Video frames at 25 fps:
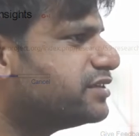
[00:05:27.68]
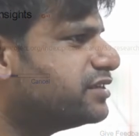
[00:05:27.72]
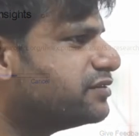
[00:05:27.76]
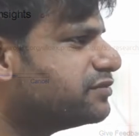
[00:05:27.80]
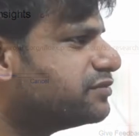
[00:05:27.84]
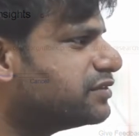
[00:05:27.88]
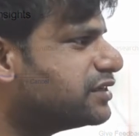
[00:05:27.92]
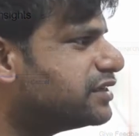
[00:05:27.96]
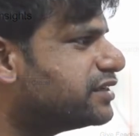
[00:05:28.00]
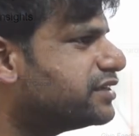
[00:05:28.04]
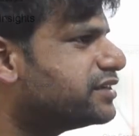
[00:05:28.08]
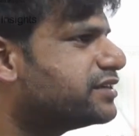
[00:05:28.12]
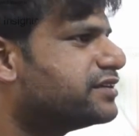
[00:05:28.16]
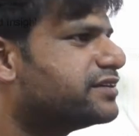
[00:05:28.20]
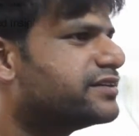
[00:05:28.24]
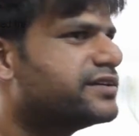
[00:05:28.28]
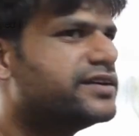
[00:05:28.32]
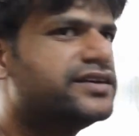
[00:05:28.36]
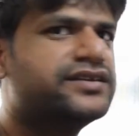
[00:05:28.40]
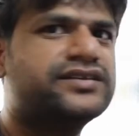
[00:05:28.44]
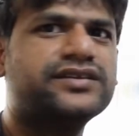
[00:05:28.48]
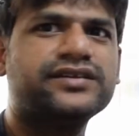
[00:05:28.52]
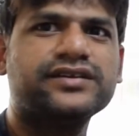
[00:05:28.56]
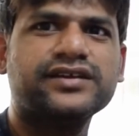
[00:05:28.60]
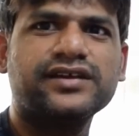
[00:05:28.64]
the way it
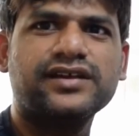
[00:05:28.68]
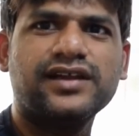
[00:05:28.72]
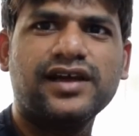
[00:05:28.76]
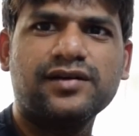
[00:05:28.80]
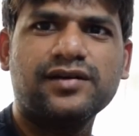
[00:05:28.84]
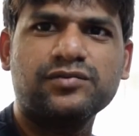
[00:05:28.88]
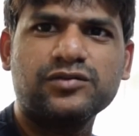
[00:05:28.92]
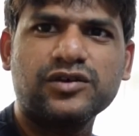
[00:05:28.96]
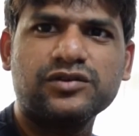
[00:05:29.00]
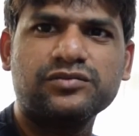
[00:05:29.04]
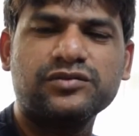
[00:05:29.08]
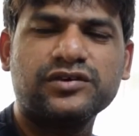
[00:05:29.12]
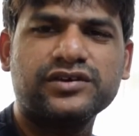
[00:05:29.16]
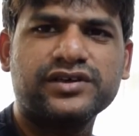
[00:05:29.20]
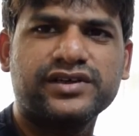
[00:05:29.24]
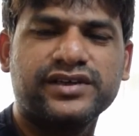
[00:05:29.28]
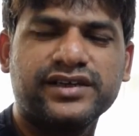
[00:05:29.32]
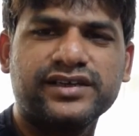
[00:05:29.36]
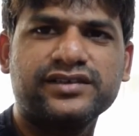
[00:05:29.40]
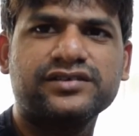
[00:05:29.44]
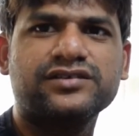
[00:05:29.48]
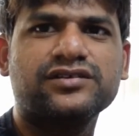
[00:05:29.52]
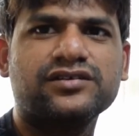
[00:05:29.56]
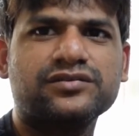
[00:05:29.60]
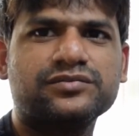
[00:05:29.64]
reads in a laptop or a
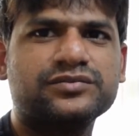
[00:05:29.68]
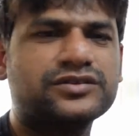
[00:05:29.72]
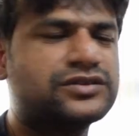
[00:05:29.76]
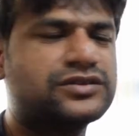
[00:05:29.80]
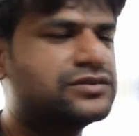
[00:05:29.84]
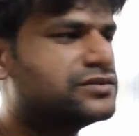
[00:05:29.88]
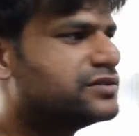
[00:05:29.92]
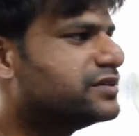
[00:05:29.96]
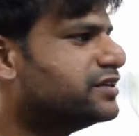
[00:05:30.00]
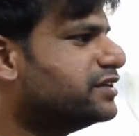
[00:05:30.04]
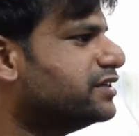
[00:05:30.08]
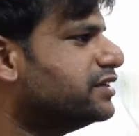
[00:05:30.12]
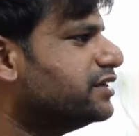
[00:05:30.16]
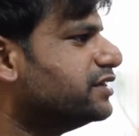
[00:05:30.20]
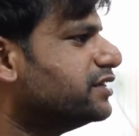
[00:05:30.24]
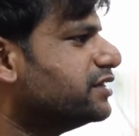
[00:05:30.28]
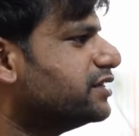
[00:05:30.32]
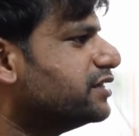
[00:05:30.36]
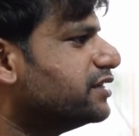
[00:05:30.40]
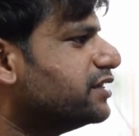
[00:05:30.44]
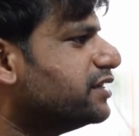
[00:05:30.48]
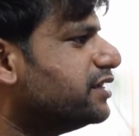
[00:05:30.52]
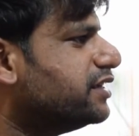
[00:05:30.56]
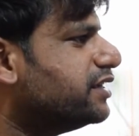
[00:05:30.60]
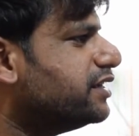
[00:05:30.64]
desktop. So
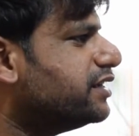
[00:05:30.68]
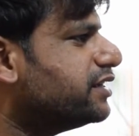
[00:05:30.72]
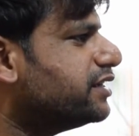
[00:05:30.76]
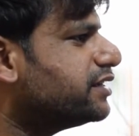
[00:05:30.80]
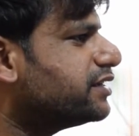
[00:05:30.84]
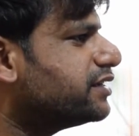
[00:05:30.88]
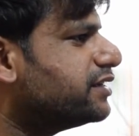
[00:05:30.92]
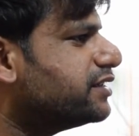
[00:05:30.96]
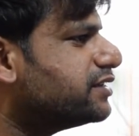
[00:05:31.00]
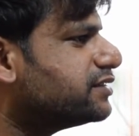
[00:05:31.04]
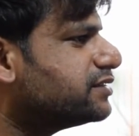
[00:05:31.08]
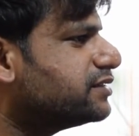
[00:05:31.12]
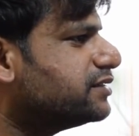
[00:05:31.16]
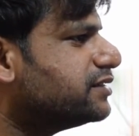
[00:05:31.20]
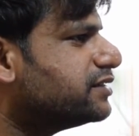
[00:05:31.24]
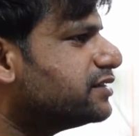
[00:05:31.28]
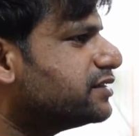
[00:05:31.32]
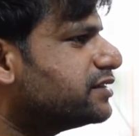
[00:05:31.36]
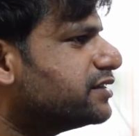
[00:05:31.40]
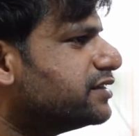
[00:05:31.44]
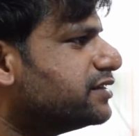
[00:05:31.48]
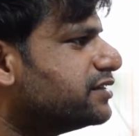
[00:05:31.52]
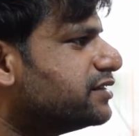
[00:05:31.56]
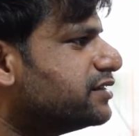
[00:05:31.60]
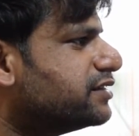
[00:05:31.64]
it does
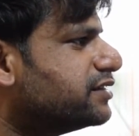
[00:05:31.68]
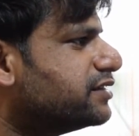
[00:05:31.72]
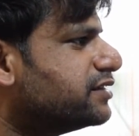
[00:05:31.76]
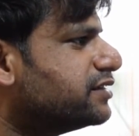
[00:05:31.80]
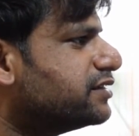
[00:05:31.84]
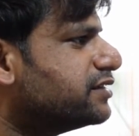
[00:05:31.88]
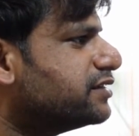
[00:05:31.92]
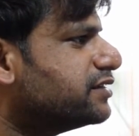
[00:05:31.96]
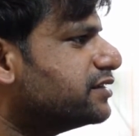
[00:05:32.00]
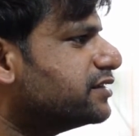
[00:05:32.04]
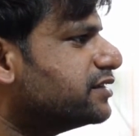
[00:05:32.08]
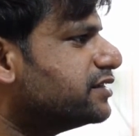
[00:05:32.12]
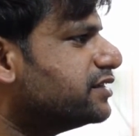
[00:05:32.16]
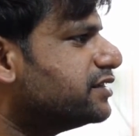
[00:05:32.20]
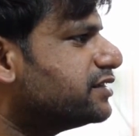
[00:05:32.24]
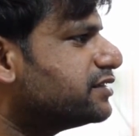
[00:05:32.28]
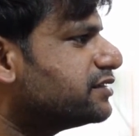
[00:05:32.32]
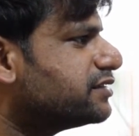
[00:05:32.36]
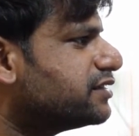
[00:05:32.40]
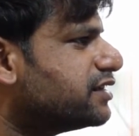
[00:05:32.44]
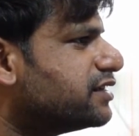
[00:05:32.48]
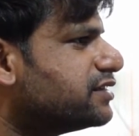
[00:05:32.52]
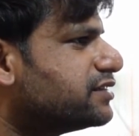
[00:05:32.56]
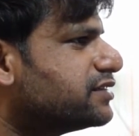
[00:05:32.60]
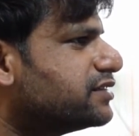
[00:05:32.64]
that, and it
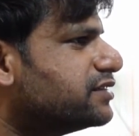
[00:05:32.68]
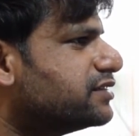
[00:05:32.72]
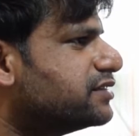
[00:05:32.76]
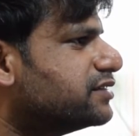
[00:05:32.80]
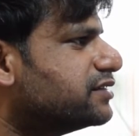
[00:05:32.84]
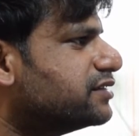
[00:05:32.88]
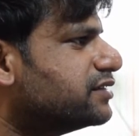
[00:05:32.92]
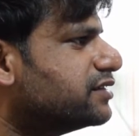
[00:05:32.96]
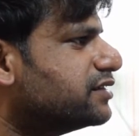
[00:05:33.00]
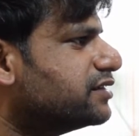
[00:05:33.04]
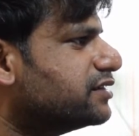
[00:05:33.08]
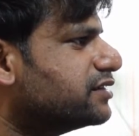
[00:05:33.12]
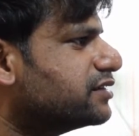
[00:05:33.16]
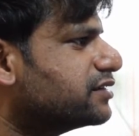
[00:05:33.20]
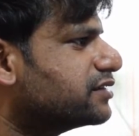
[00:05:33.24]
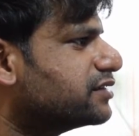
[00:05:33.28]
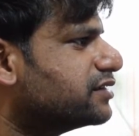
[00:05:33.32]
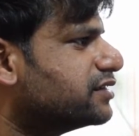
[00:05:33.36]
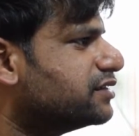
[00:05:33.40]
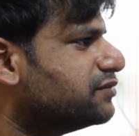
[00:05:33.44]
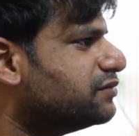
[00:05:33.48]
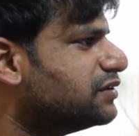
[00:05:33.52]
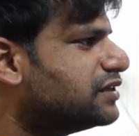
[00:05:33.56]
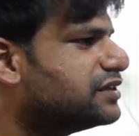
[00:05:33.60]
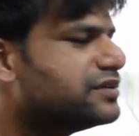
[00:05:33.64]
starts
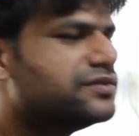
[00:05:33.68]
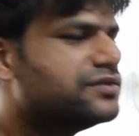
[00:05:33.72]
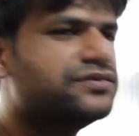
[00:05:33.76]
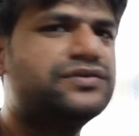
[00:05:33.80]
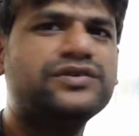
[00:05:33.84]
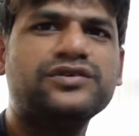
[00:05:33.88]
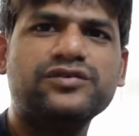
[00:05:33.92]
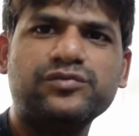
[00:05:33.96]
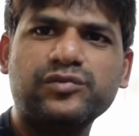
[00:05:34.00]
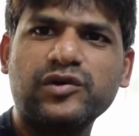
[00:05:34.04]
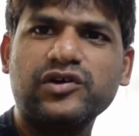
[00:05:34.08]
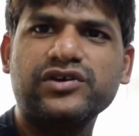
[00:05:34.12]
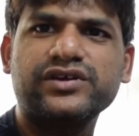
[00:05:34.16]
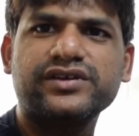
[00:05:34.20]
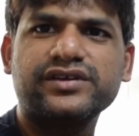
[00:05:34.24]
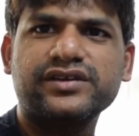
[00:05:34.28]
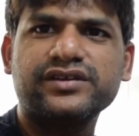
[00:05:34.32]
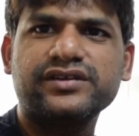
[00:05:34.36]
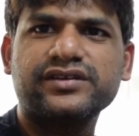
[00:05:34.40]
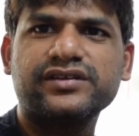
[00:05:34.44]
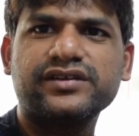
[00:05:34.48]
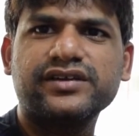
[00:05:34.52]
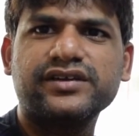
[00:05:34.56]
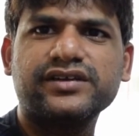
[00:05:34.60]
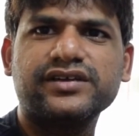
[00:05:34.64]
giving few
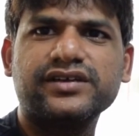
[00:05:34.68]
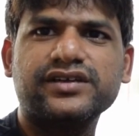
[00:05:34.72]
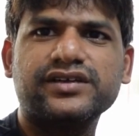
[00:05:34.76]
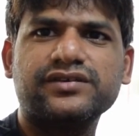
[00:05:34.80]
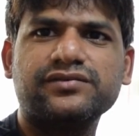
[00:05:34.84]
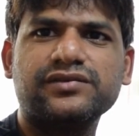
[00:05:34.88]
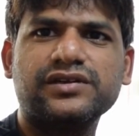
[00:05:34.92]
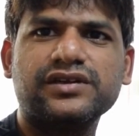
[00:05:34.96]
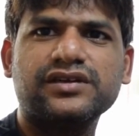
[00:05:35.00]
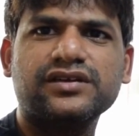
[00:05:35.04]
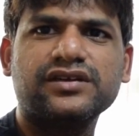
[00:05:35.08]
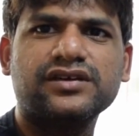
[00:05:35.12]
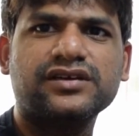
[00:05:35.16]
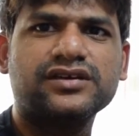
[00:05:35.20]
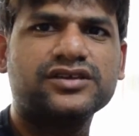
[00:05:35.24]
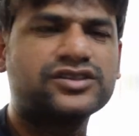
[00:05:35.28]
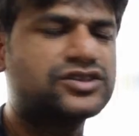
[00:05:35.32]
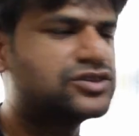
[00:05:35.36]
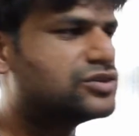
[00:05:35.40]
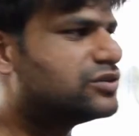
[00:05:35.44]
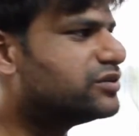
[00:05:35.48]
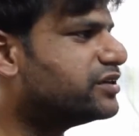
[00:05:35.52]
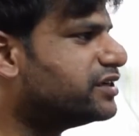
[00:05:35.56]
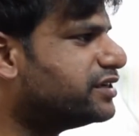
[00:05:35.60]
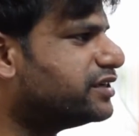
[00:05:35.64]
pointers, and it will
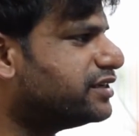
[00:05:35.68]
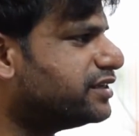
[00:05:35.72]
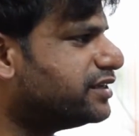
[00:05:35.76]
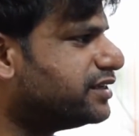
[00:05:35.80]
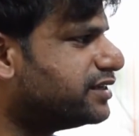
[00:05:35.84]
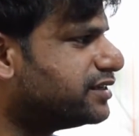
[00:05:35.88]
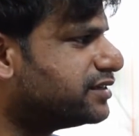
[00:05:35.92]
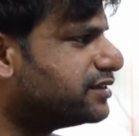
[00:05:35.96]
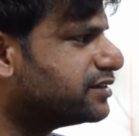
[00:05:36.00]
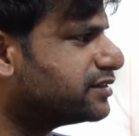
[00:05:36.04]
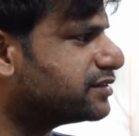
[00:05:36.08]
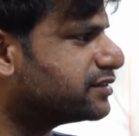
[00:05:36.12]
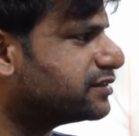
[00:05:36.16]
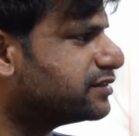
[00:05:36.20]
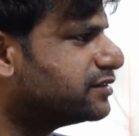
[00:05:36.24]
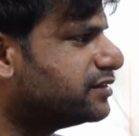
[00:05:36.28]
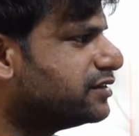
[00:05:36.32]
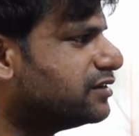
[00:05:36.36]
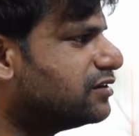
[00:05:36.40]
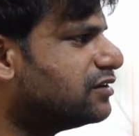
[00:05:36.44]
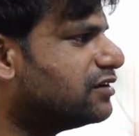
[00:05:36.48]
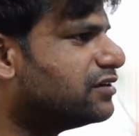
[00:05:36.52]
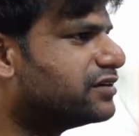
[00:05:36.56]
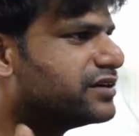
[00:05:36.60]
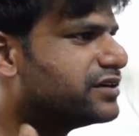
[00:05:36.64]
show any errors
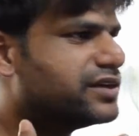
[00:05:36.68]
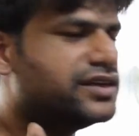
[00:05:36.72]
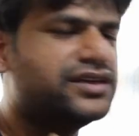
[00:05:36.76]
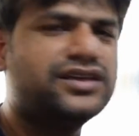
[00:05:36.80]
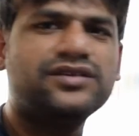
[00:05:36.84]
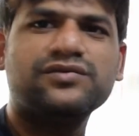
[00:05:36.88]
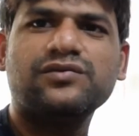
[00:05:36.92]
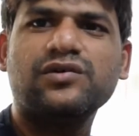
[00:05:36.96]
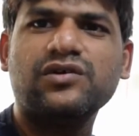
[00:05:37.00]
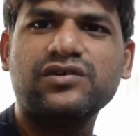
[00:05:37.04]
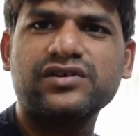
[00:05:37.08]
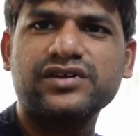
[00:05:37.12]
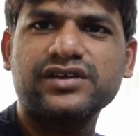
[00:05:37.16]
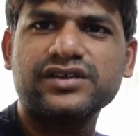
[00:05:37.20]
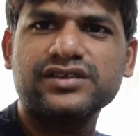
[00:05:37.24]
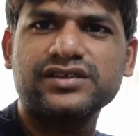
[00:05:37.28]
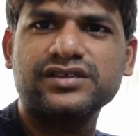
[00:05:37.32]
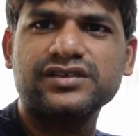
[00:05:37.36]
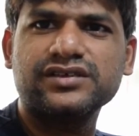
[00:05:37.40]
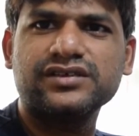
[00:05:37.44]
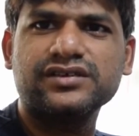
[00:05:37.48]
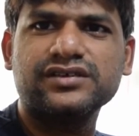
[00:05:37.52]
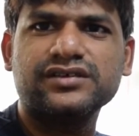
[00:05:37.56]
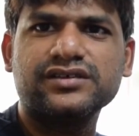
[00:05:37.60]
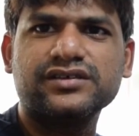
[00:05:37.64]
or any
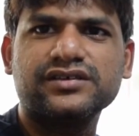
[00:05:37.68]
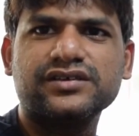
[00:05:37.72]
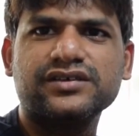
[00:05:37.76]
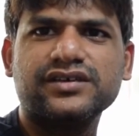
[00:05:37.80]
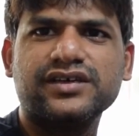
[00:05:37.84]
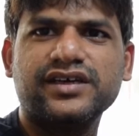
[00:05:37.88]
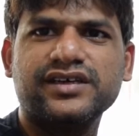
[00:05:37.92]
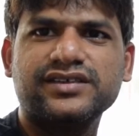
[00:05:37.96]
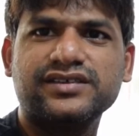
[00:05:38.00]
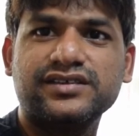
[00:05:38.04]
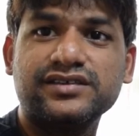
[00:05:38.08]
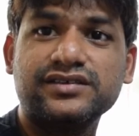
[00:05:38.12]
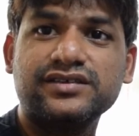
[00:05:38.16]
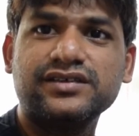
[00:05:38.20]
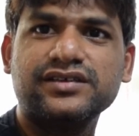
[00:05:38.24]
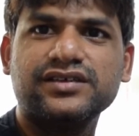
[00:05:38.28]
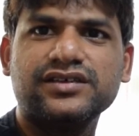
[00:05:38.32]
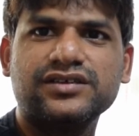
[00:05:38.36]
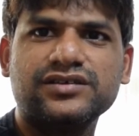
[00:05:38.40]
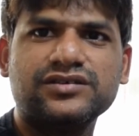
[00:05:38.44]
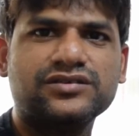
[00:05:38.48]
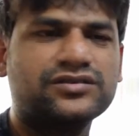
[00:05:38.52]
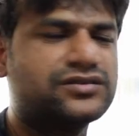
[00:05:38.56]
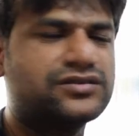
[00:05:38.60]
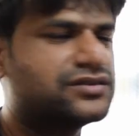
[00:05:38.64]
warnings existing
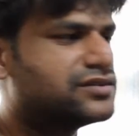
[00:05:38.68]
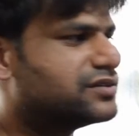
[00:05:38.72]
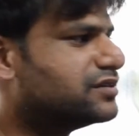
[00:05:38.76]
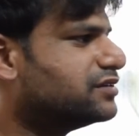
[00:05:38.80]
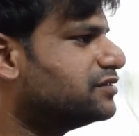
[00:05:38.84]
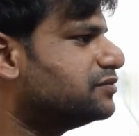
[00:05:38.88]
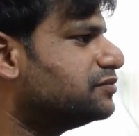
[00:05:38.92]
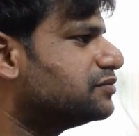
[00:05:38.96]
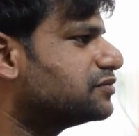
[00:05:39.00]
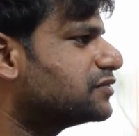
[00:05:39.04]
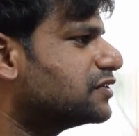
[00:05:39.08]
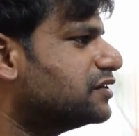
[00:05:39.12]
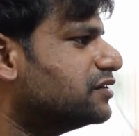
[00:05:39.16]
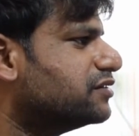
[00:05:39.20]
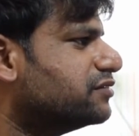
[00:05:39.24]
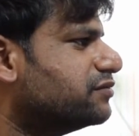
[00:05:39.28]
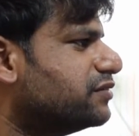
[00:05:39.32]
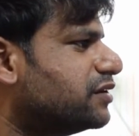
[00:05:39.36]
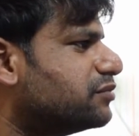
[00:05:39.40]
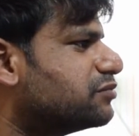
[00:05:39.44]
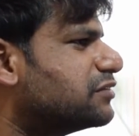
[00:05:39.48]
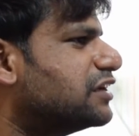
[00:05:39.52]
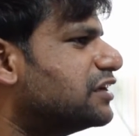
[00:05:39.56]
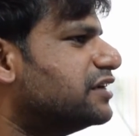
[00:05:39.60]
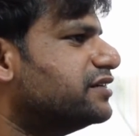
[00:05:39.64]
in your
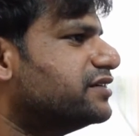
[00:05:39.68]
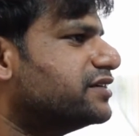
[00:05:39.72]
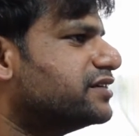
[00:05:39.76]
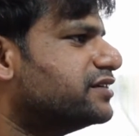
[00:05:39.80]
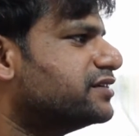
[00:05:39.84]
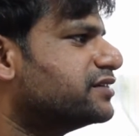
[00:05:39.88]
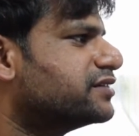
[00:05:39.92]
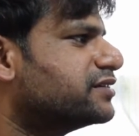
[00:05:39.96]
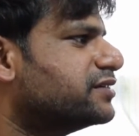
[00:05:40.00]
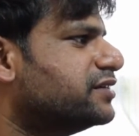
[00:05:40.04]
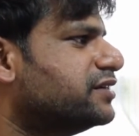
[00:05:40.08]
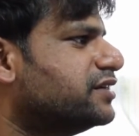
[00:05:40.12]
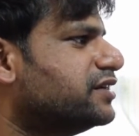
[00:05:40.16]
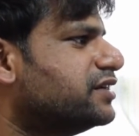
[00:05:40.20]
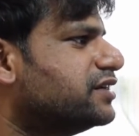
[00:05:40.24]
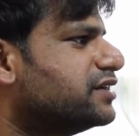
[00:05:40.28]
web content.